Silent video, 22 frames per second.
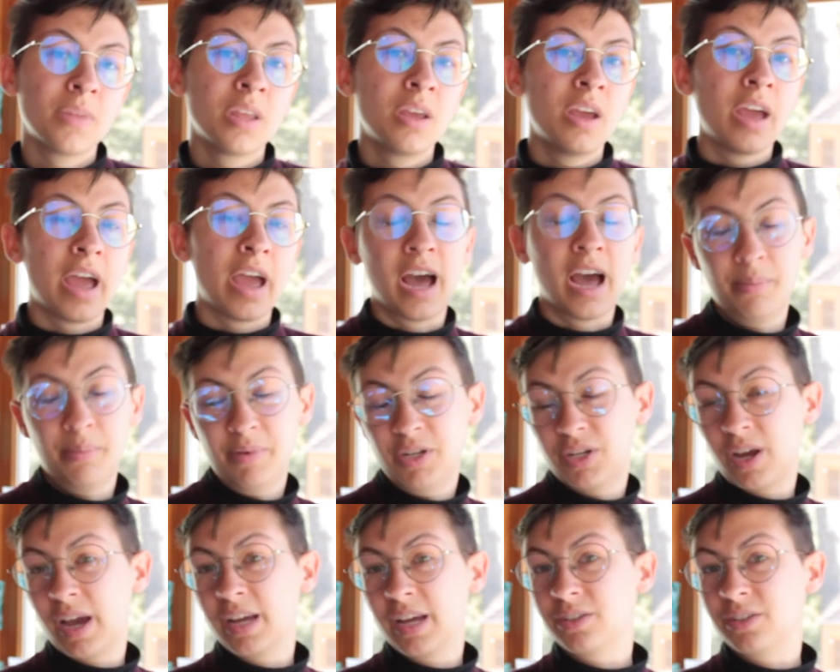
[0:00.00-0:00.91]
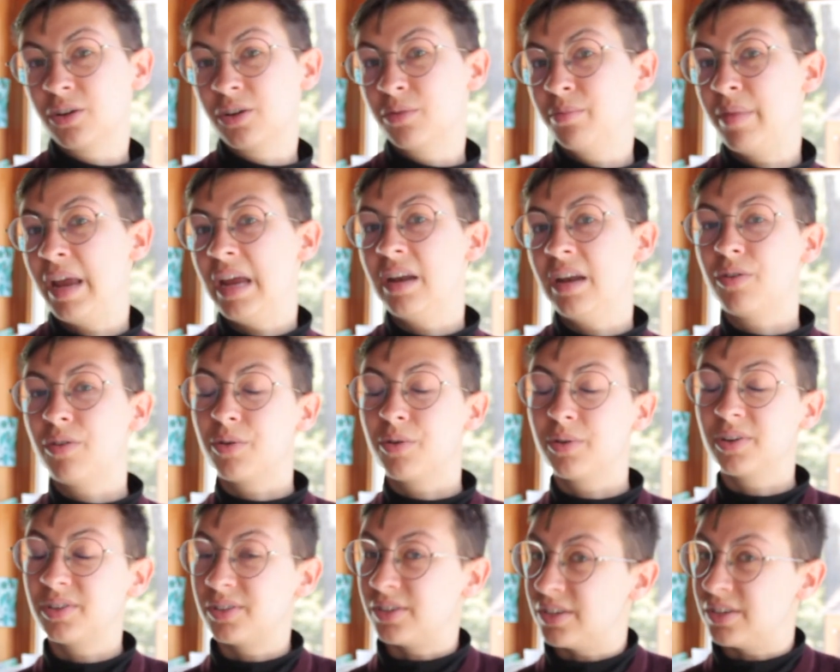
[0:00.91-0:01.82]
appetizer, main
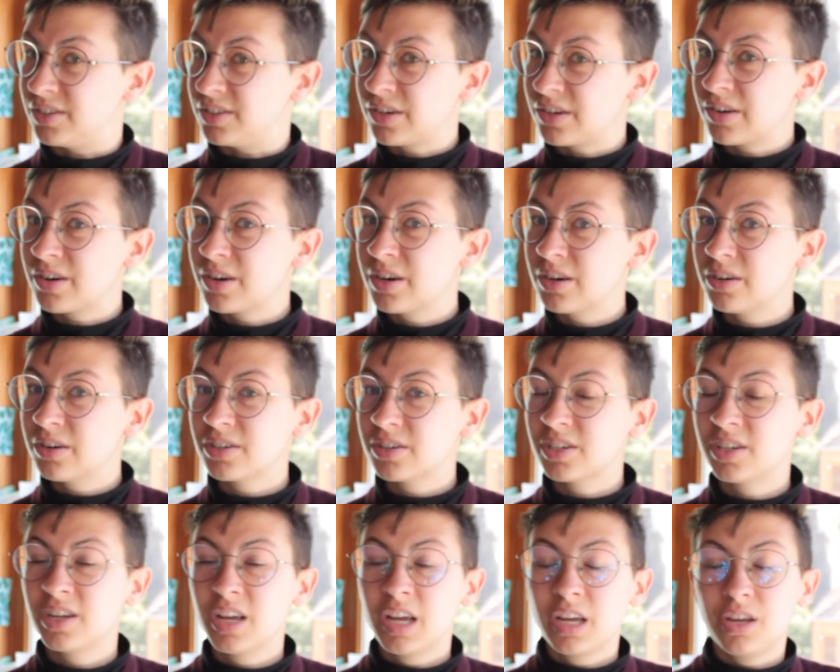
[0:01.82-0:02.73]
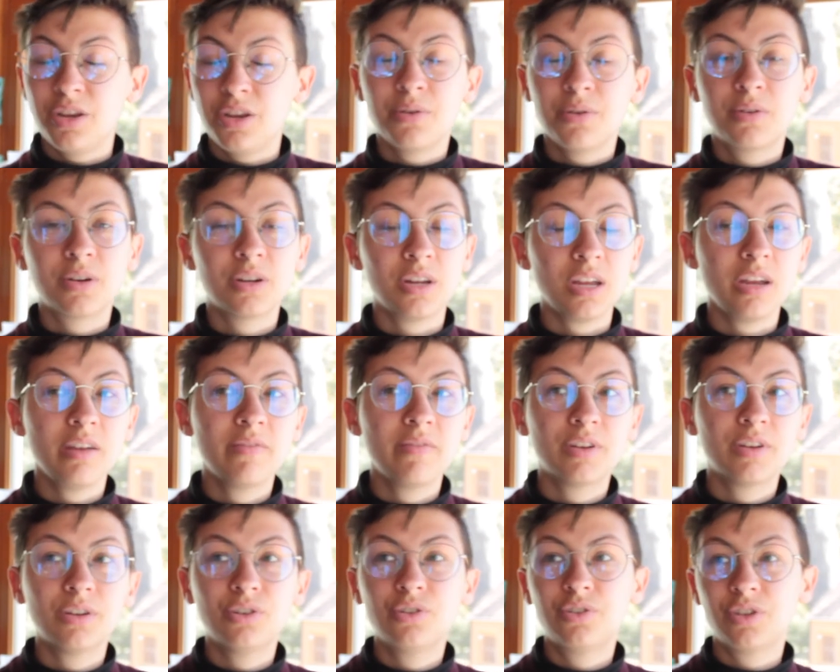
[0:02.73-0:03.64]
course, dessert. You could
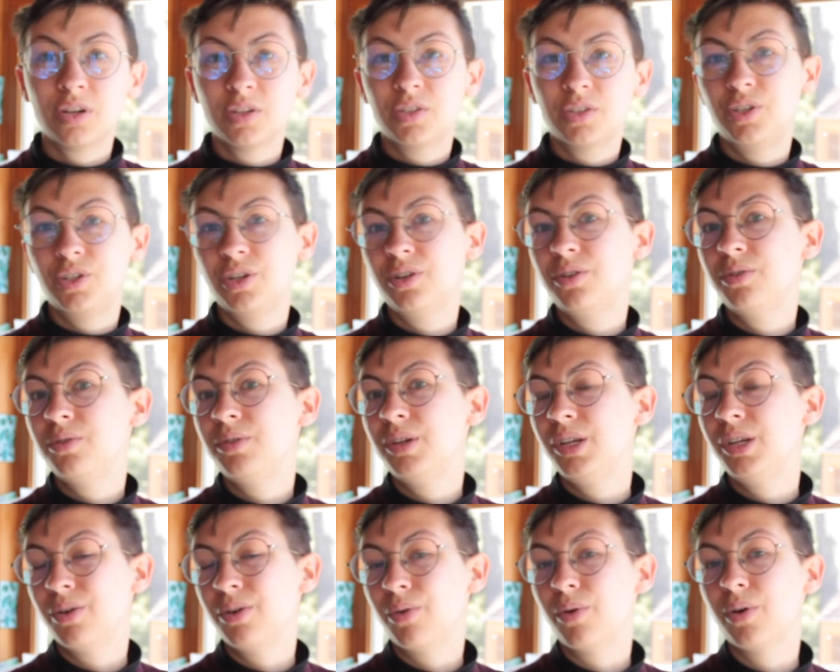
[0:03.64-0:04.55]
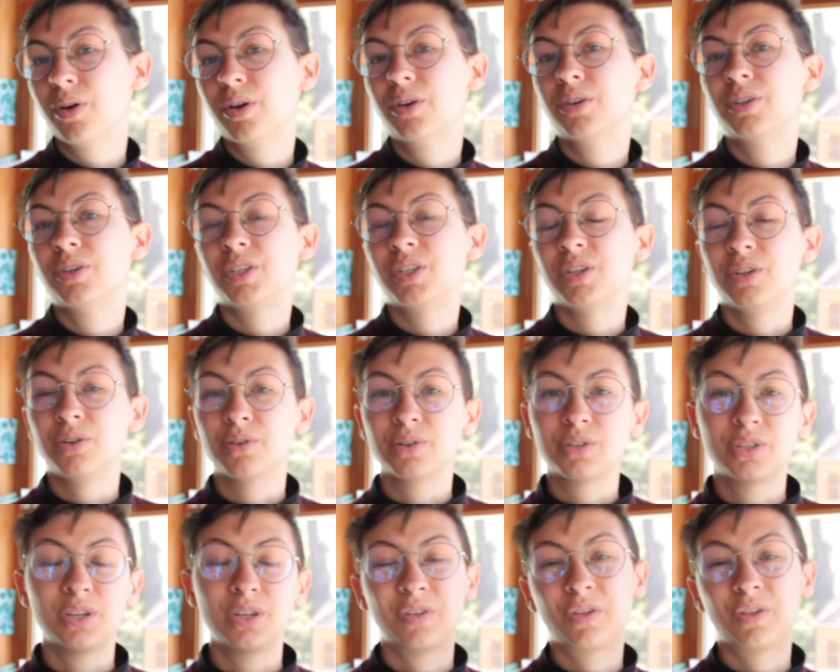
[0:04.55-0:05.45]
even just do yours, your
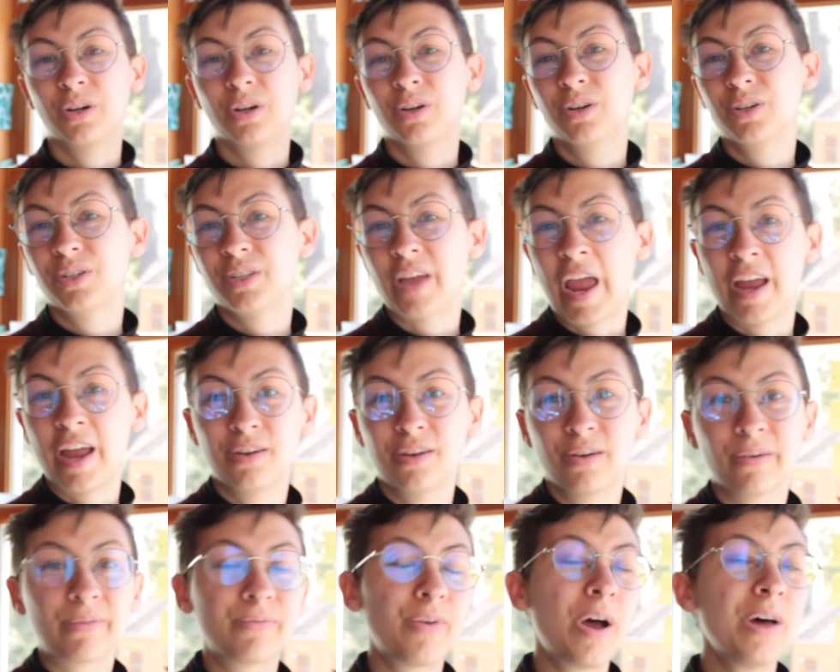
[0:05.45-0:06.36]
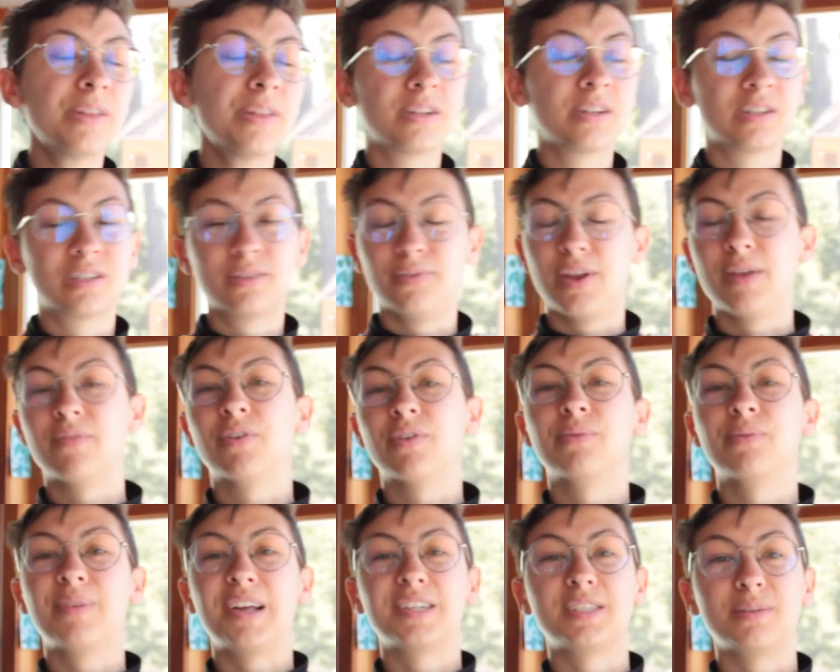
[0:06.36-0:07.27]
sister's, and your father's
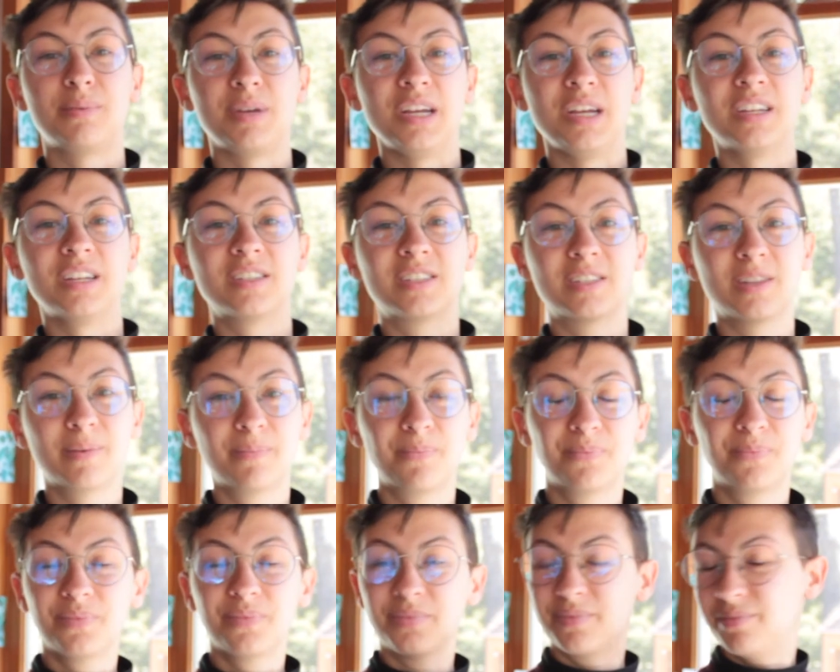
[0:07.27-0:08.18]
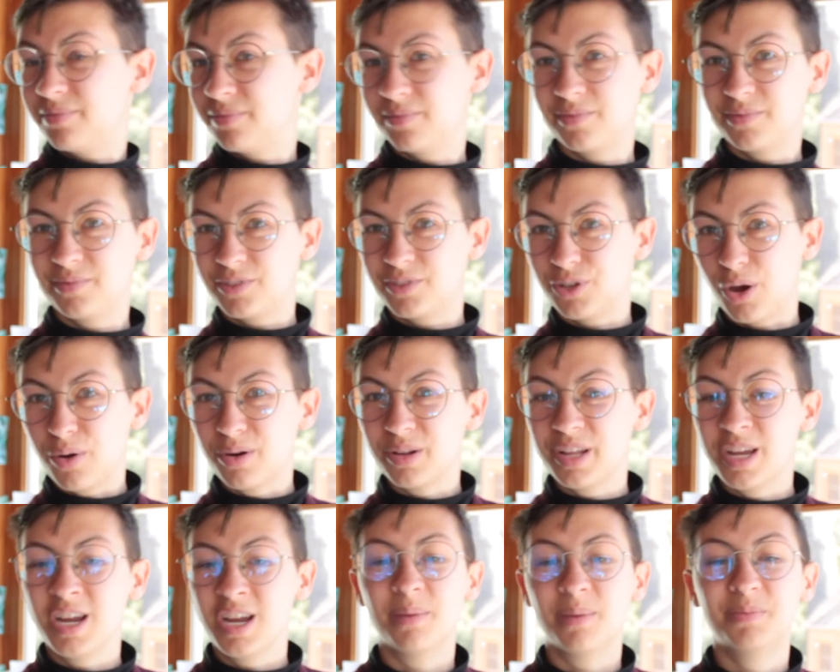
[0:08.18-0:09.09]
favorite recipes.
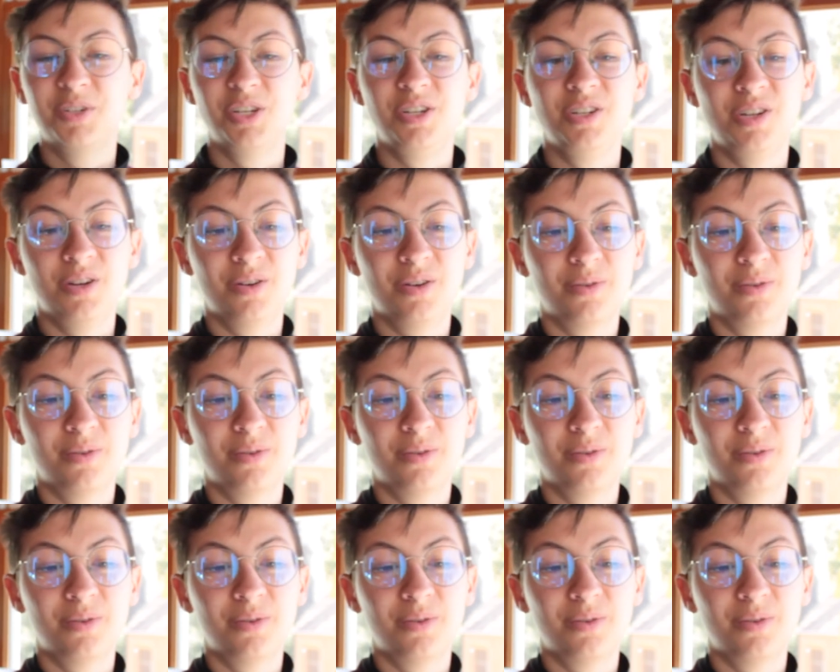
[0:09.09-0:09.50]
Totally up to you.